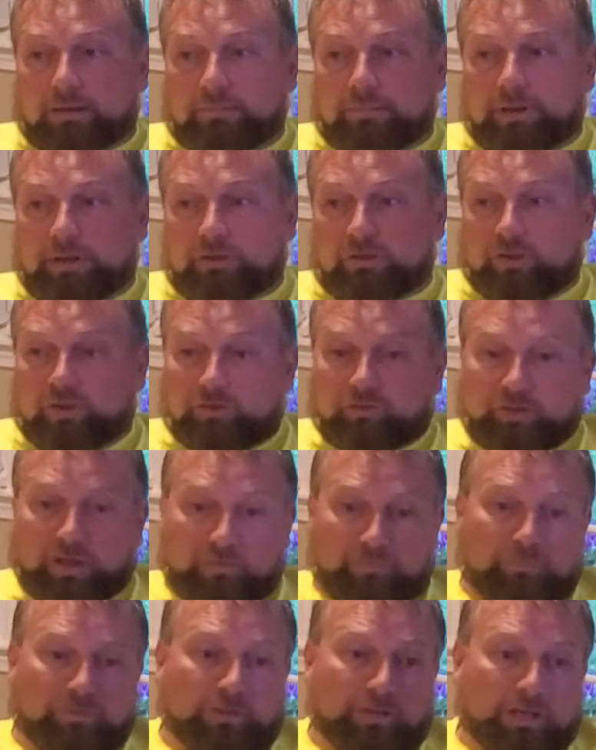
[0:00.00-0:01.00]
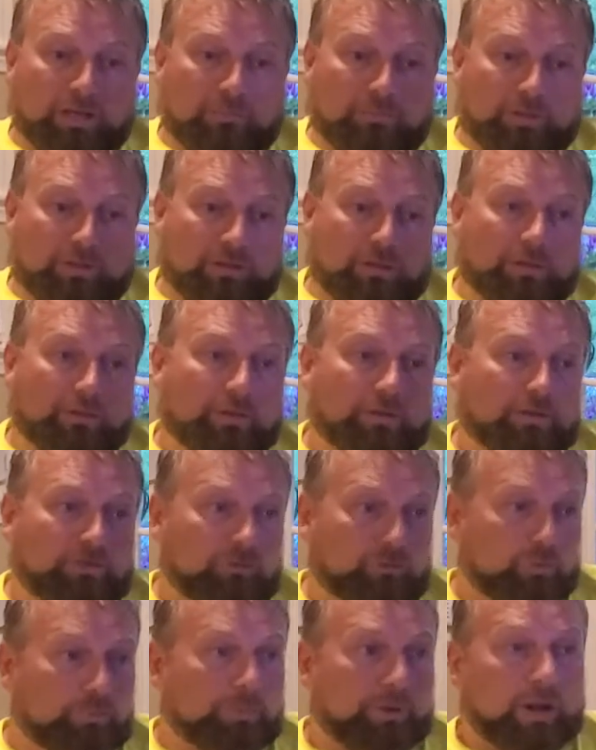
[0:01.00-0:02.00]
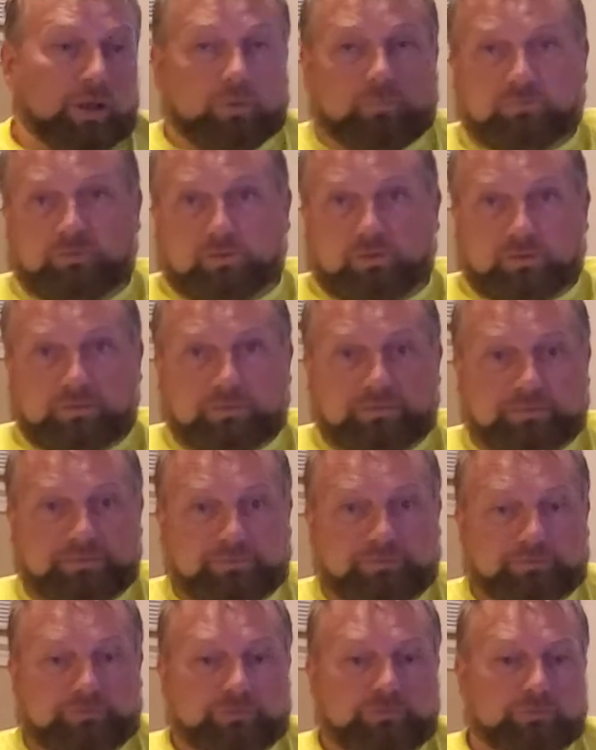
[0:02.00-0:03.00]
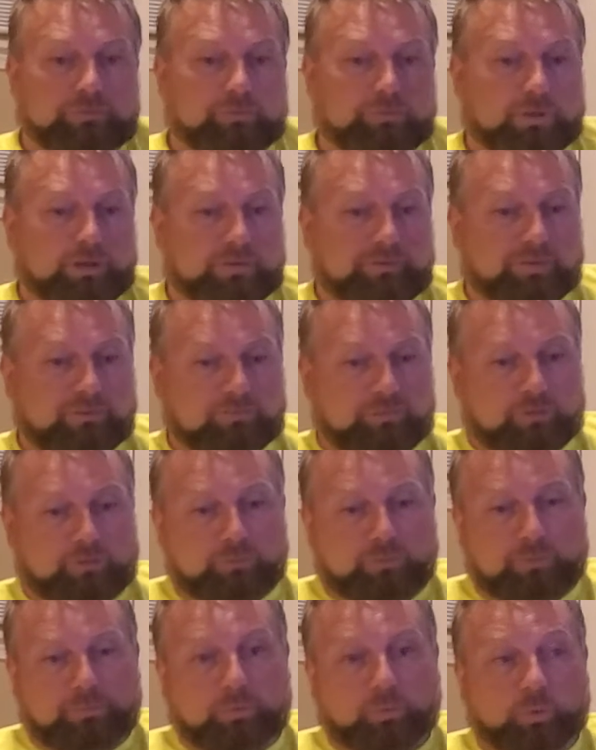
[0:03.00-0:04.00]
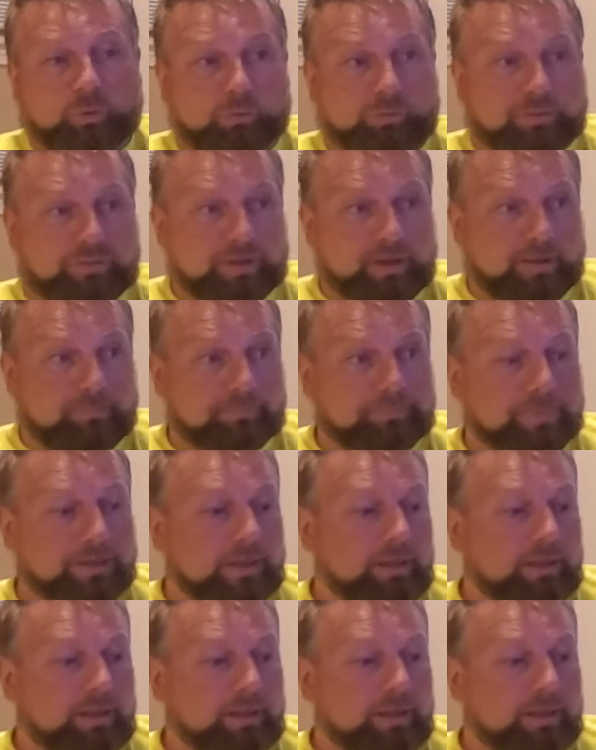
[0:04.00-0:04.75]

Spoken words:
it's definitely going to be super helpful to have a good rapport with them